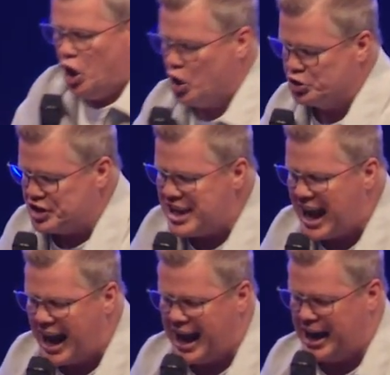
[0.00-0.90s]
whose
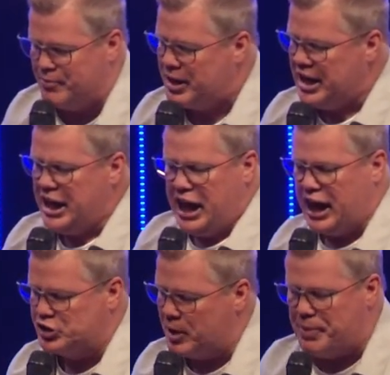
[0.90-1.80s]
name
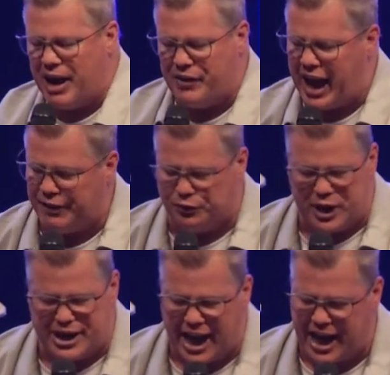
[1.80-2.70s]
is above
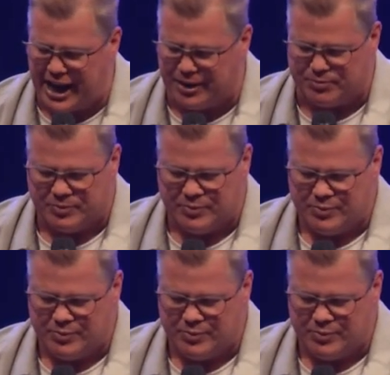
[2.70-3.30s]
every name,